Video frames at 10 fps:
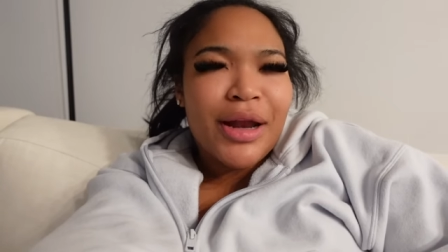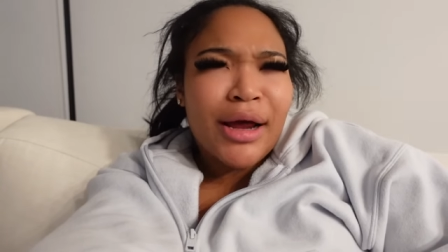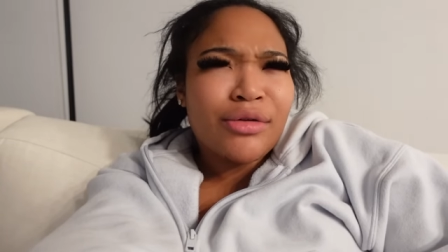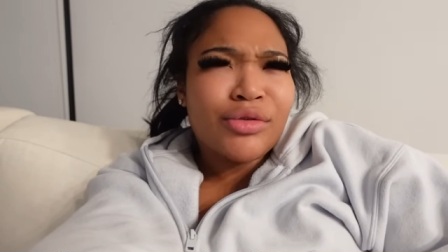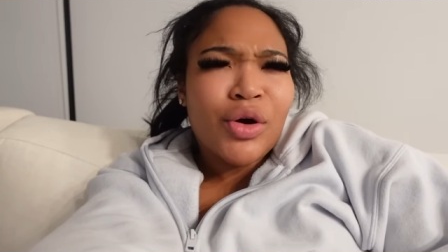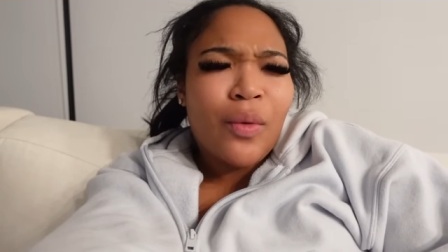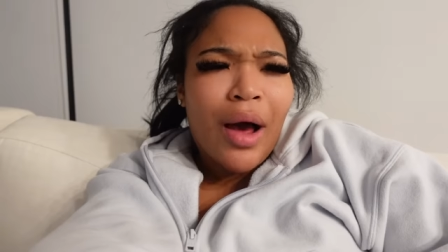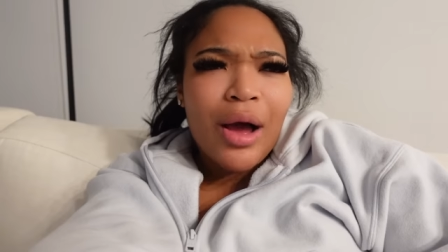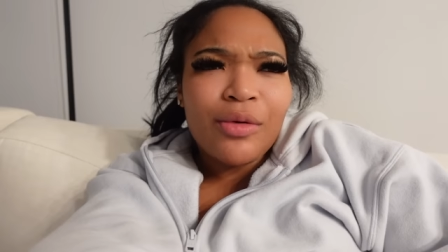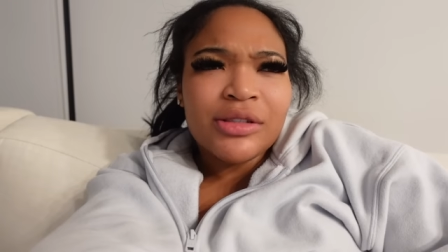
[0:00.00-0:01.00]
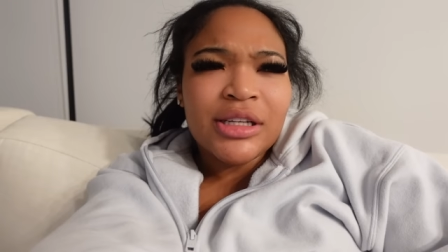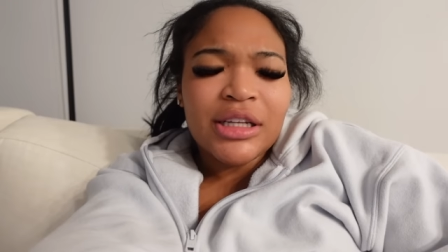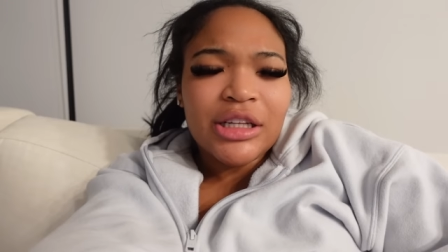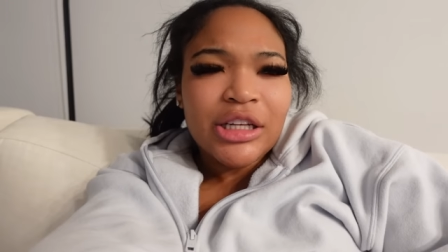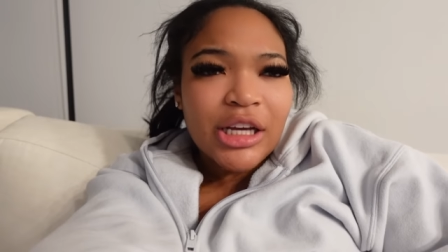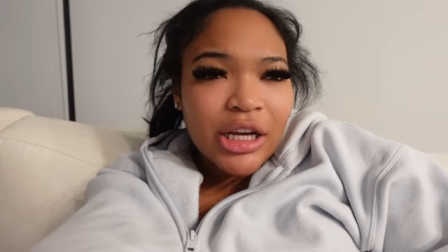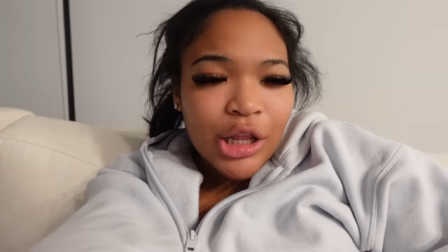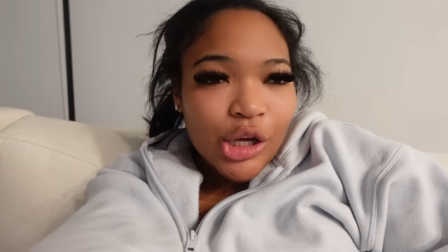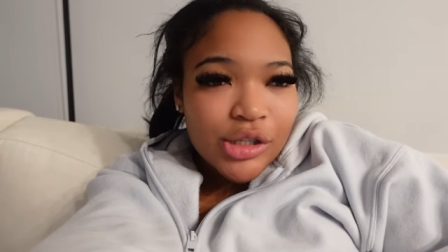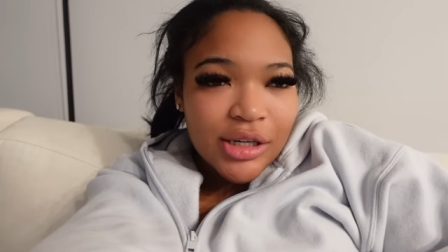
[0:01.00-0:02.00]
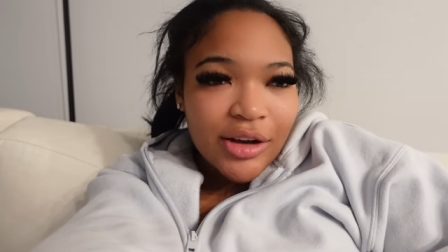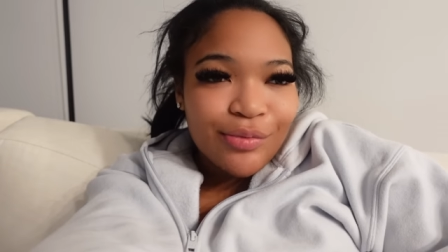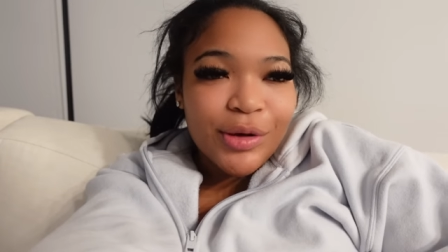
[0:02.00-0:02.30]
and I don't know why I wasn't looking close enough,